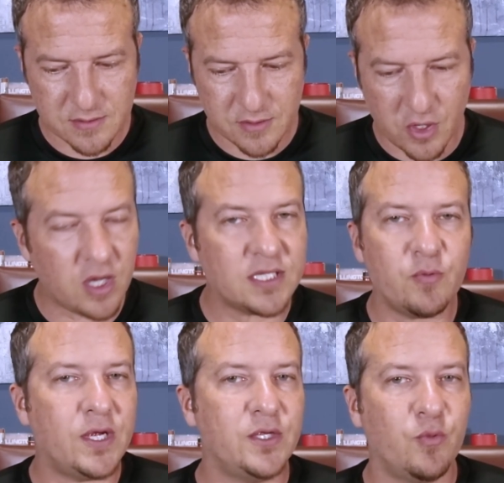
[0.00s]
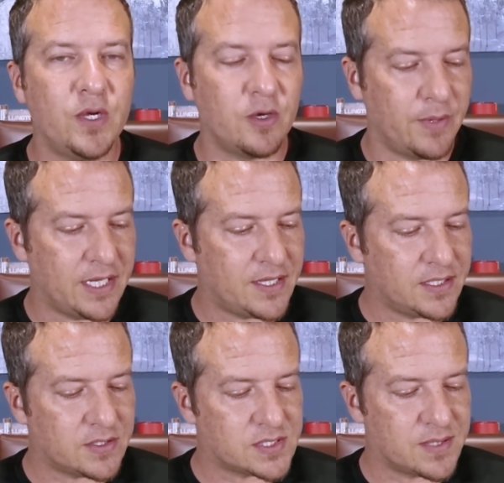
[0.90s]
call it what you will, but I think
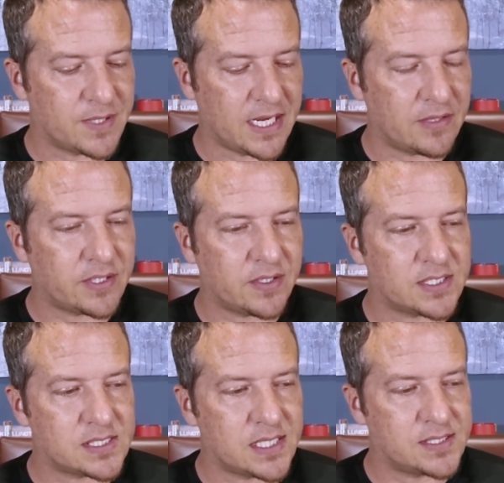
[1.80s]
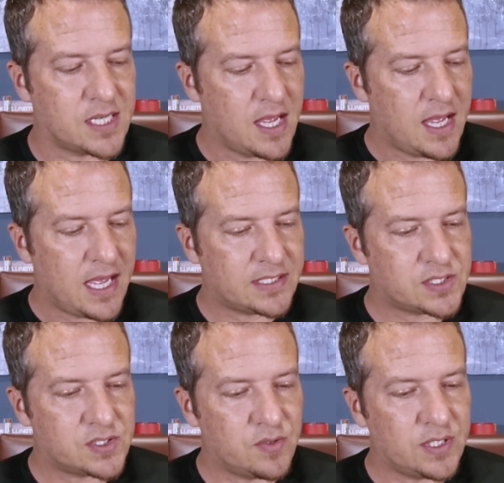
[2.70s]
there's something out there that says
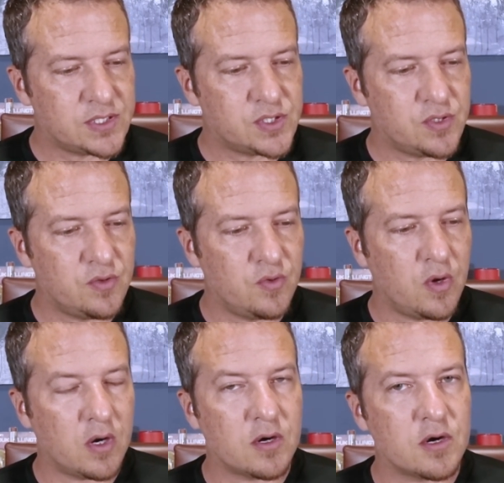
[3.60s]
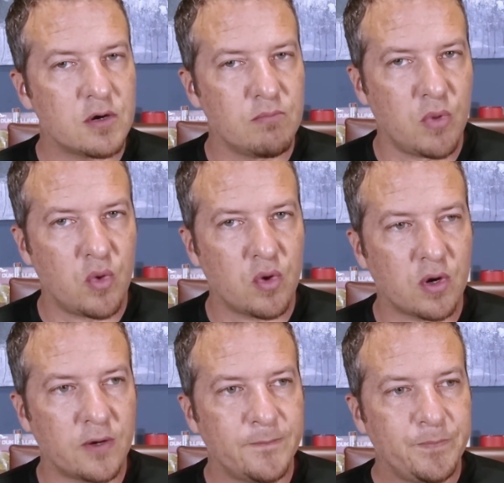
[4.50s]
as soon as you earn
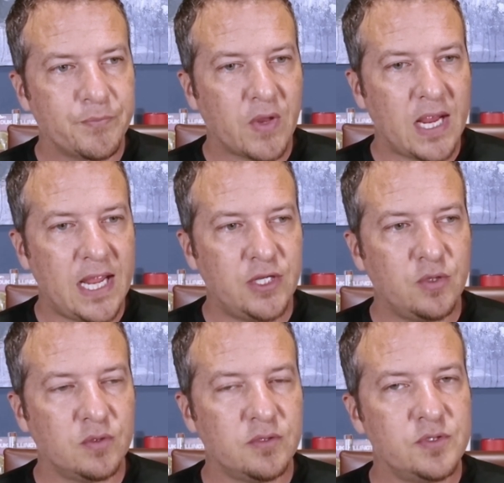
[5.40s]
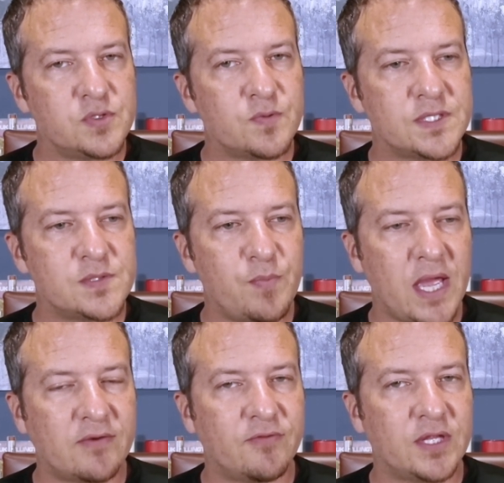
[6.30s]
more and you lose
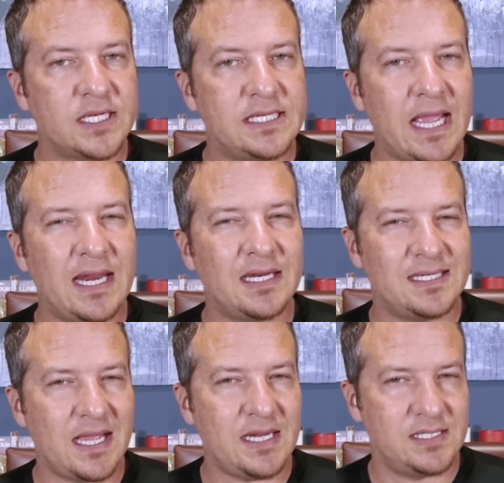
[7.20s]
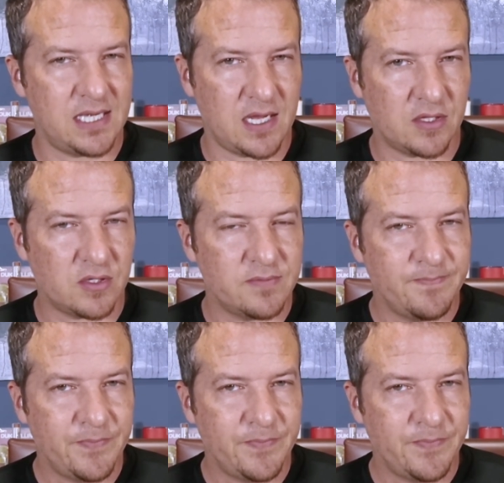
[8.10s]
respect for the day to day dollar,